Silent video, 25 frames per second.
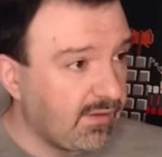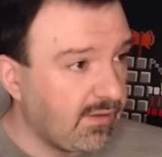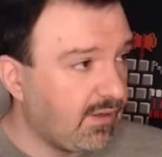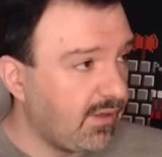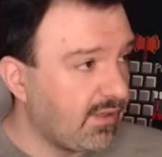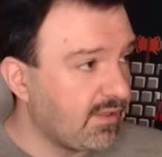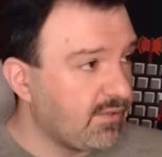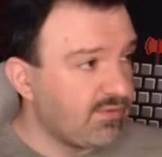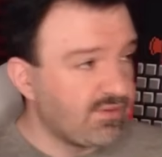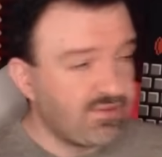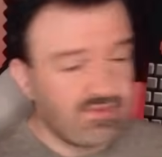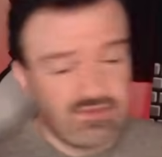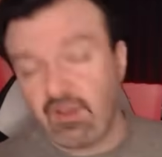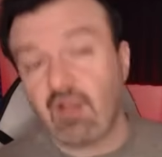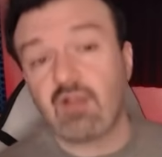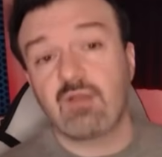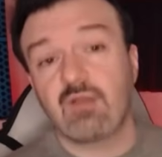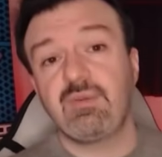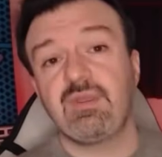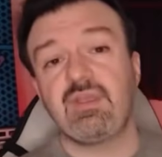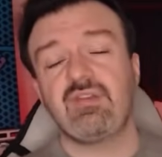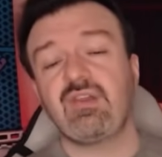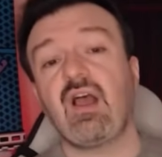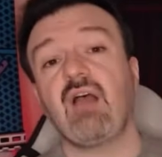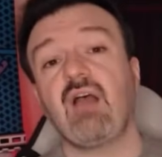Uh, it would
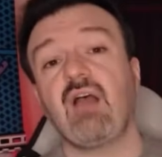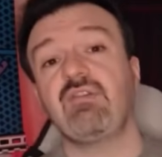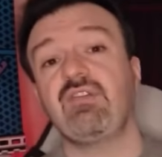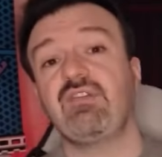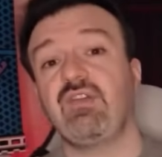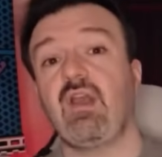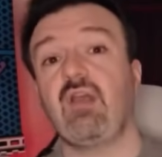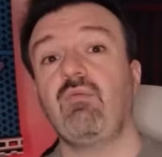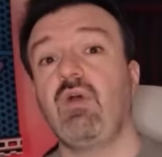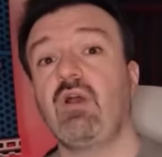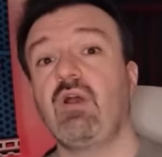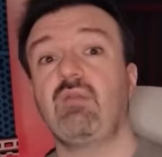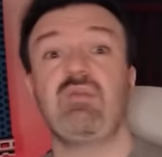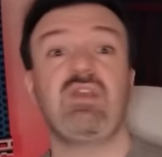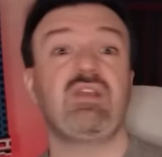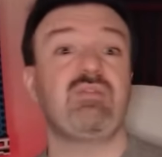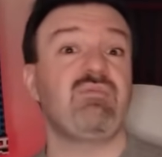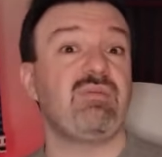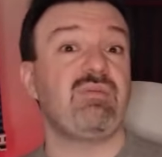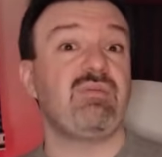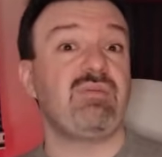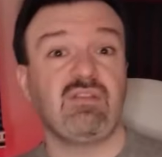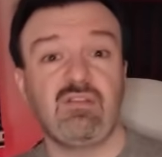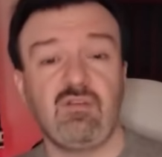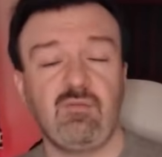suck because obviously I want to
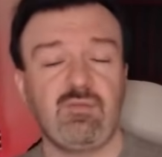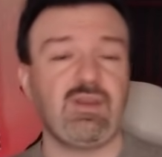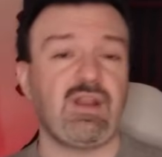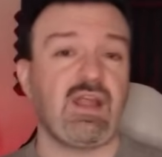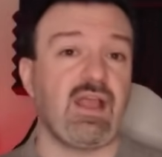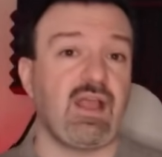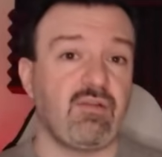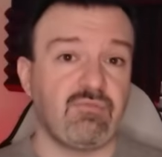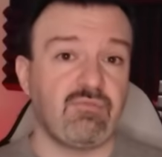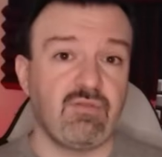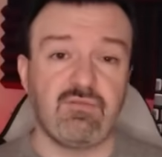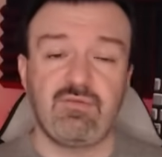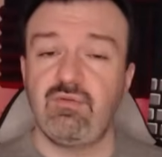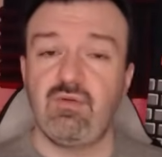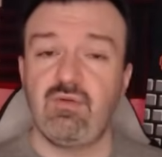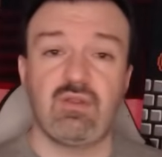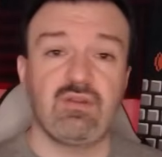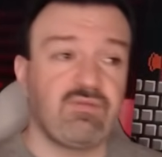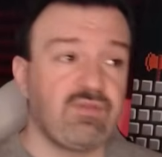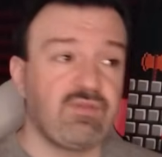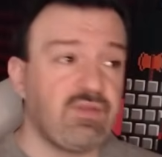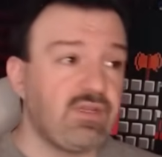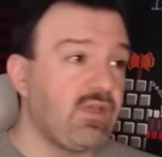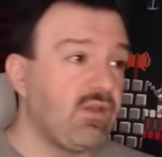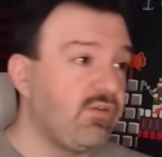make maybe a little bit of ad revenue
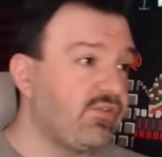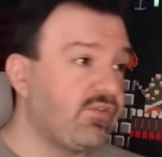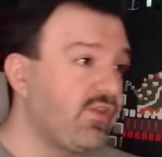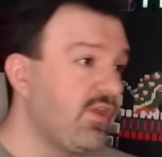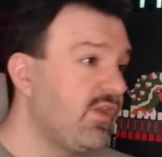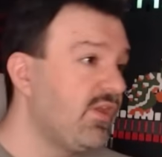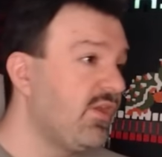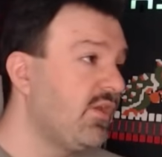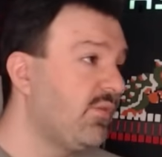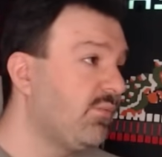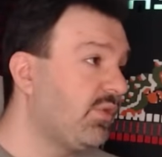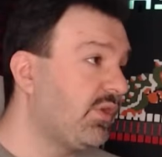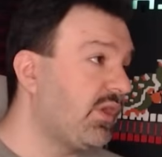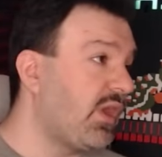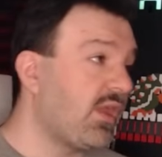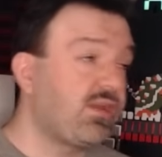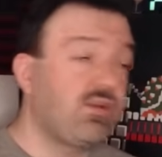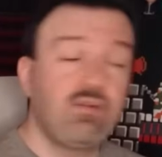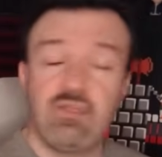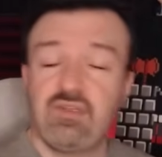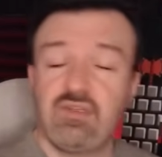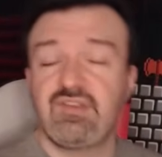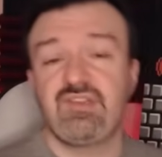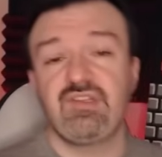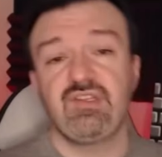on the videos, but I
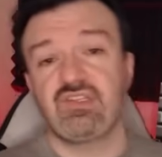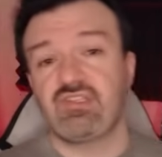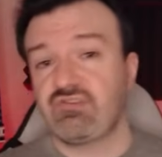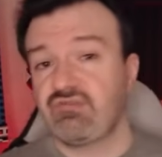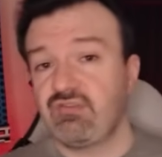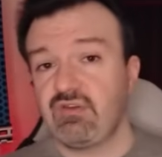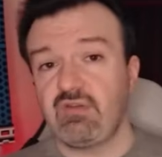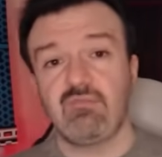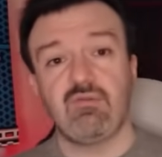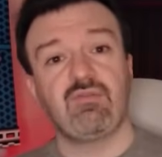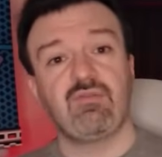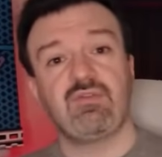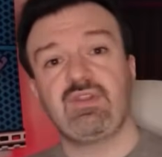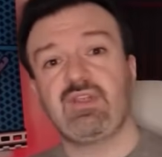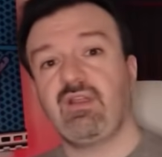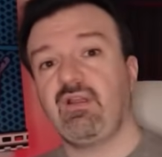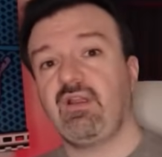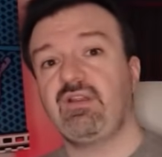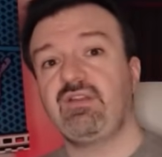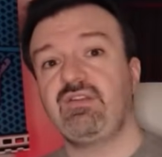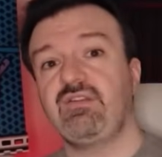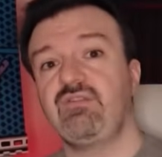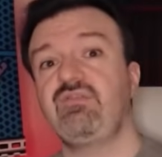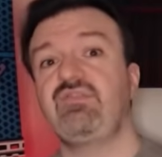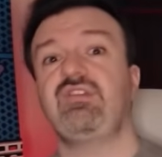could still stream over
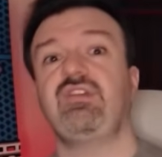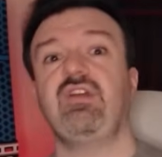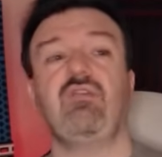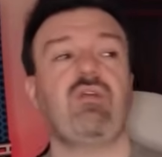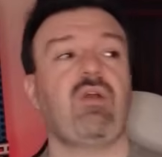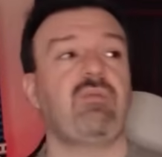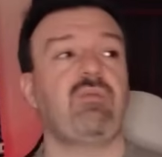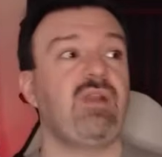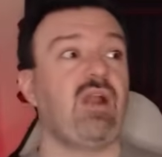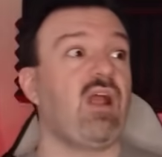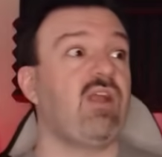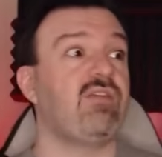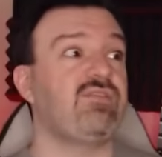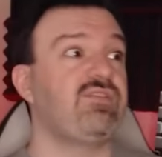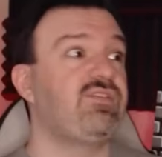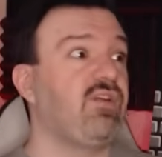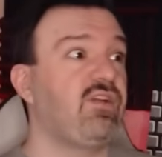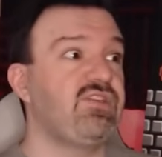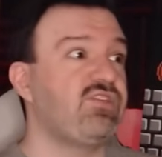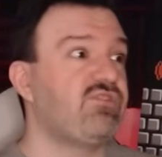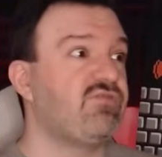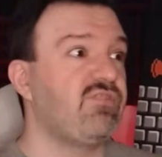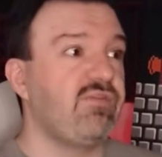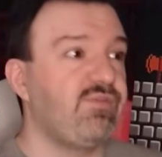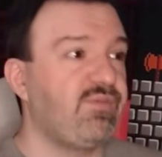there and do stuff. I mean, I've
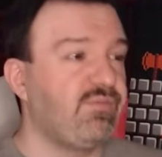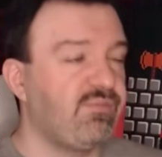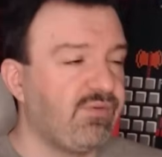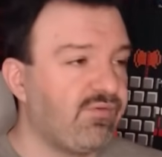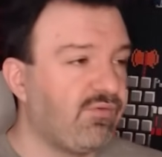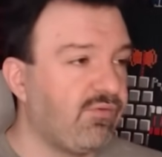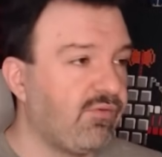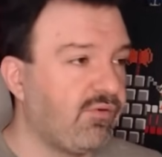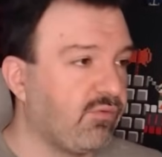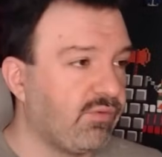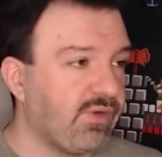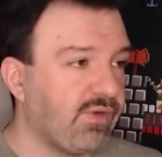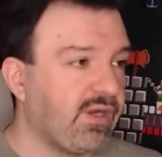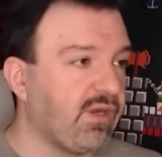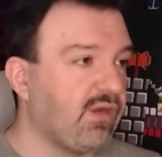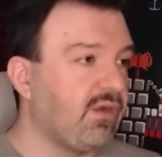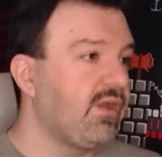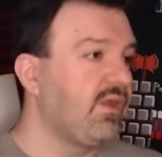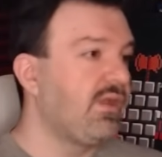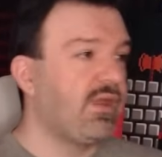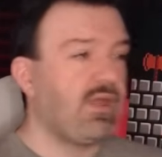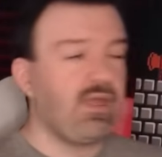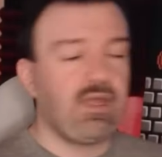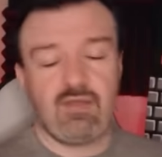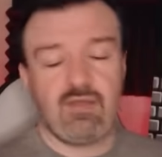done streams before
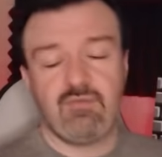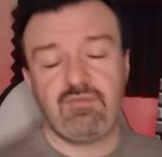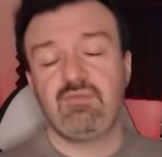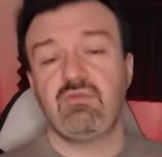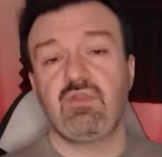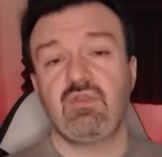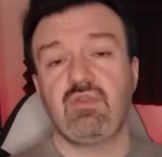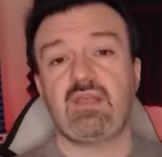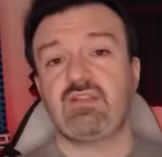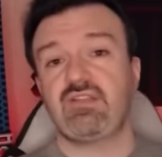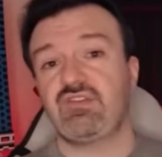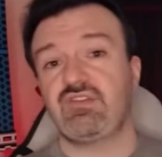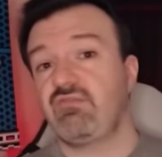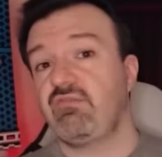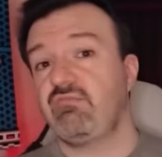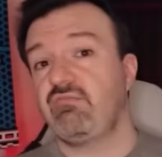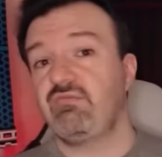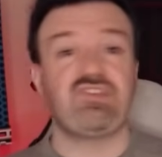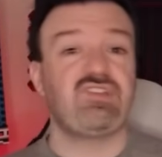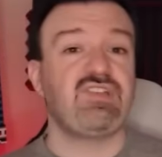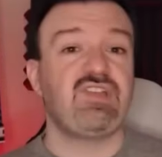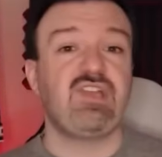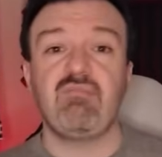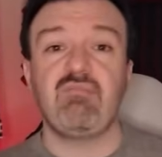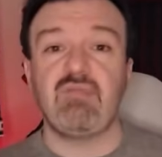where, hey, if you like the
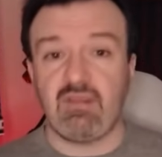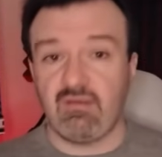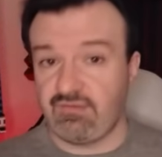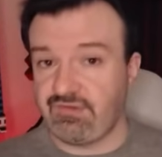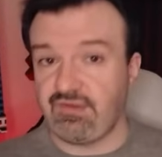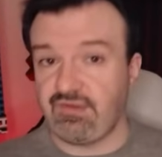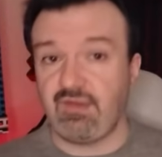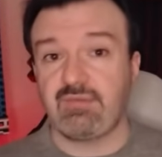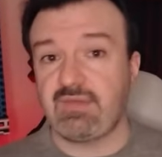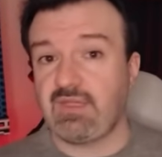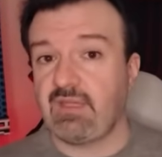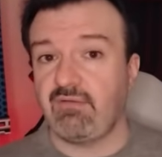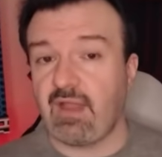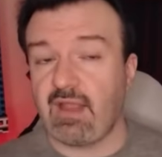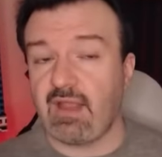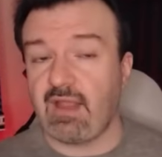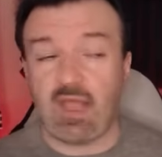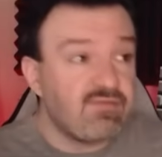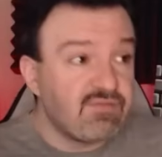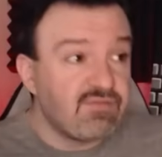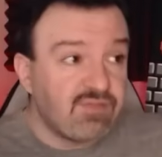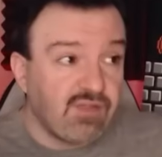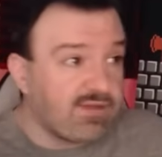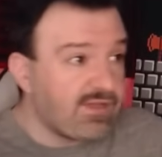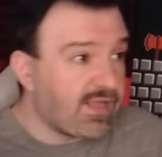stream, just hit me or something,
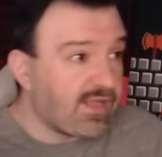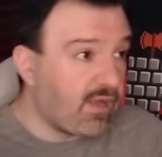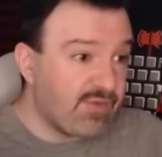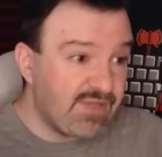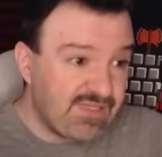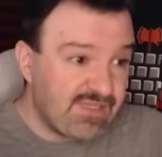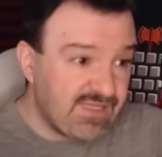right? I've done that.